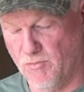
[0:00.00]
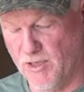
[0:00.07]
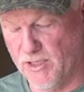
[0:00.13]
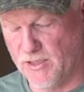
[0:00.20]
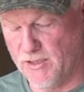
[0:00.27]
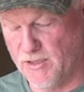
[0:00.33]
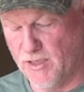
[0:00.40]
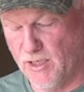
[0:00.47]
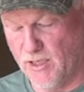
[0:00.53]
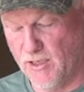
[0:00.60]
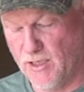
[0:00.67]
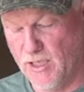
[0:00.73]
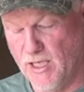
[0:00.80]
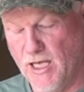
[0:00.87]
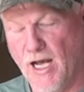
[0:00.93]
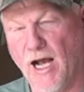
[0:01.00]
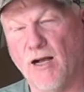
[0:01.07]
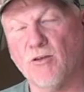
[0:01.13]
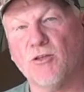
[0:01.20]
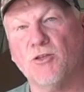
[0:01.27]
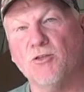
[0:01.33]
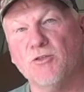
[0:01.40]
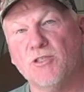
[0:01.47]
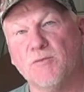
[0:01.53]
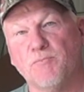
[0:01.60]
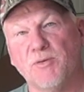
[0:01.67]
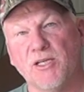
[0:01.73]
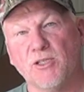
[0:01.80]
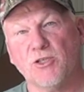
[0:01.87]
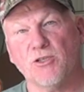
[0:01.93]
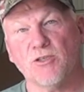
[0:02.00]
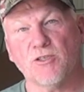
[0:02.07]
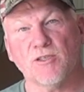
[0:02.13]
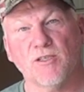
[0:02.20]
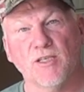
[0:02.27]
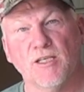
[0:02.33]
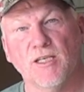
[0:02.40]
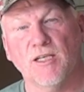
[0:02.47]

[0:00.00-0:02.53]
But I'll include some pictures